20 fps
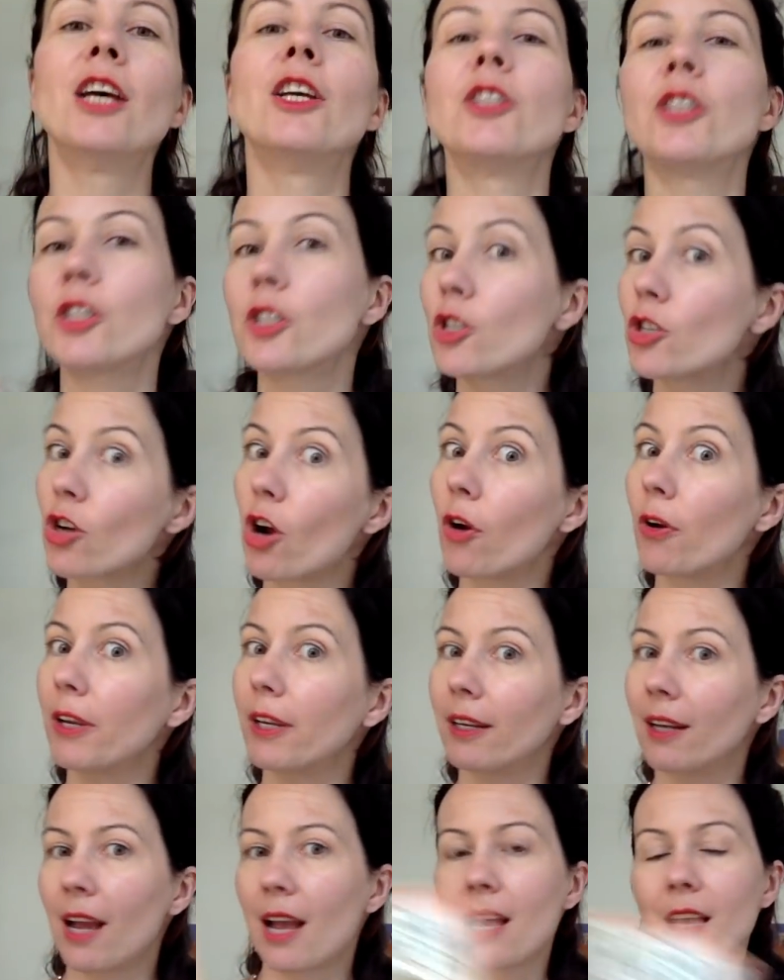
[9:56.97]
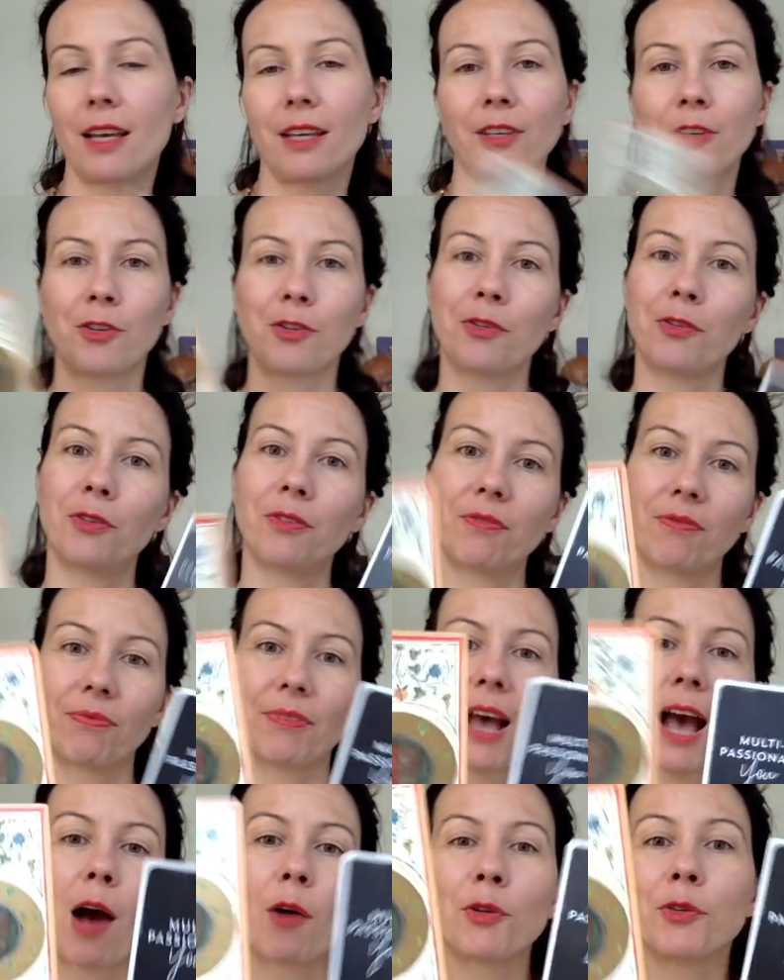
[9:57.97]
just showing you
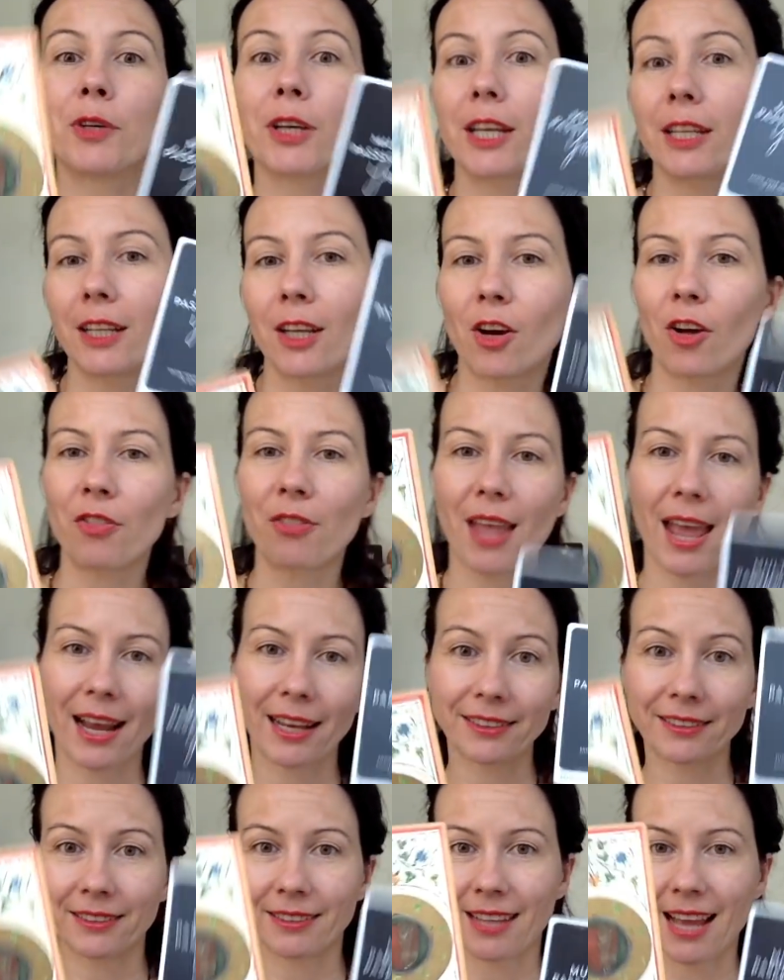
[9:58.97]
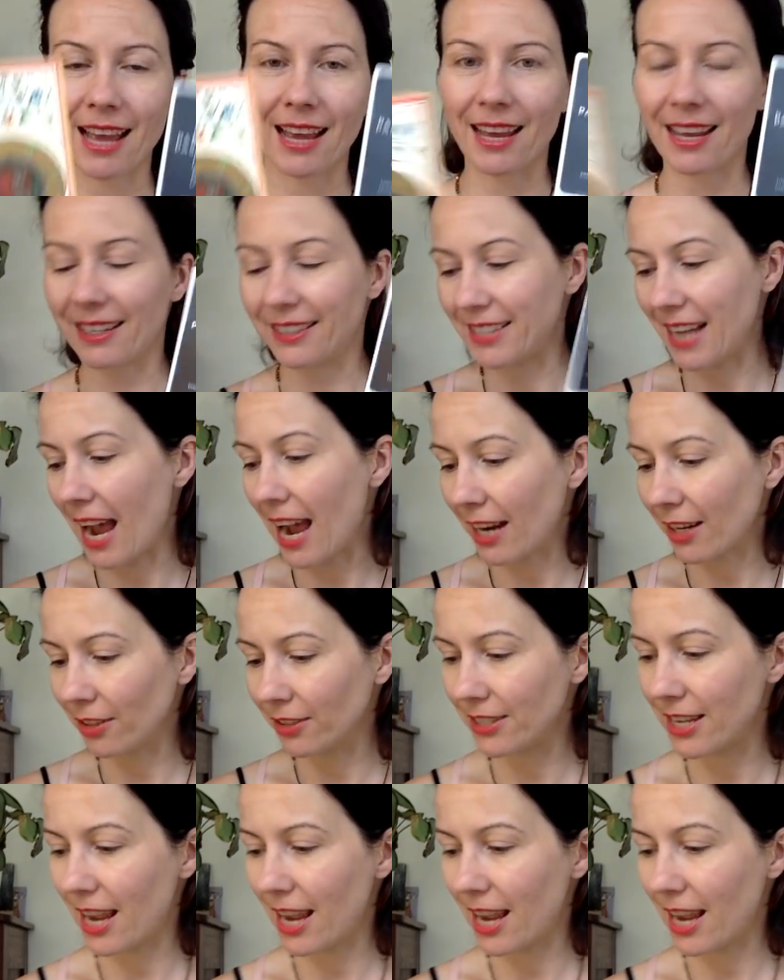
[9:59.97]
how you can connect a tarot